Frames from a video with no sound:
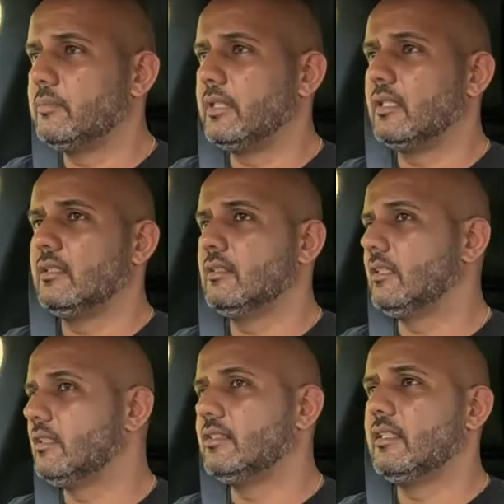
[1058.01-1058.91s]
because
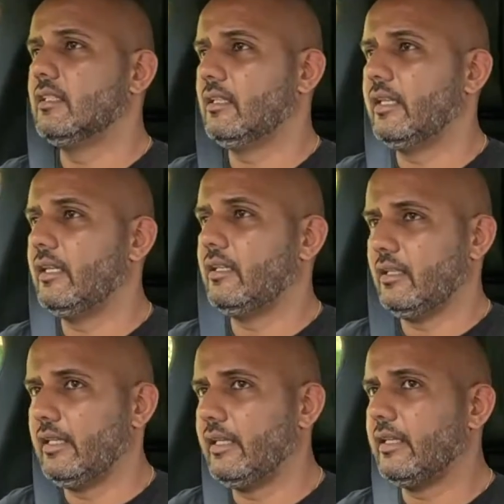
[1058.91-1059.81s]
as I said,
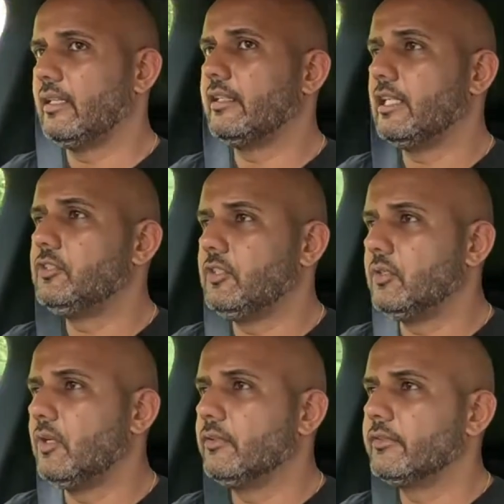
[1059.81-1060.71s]
they can catch
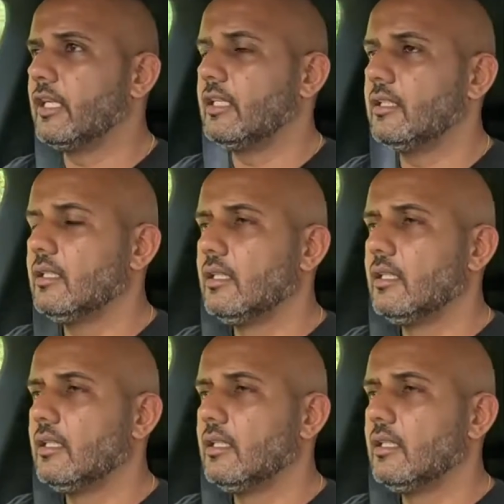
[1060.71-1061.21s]
you off guard.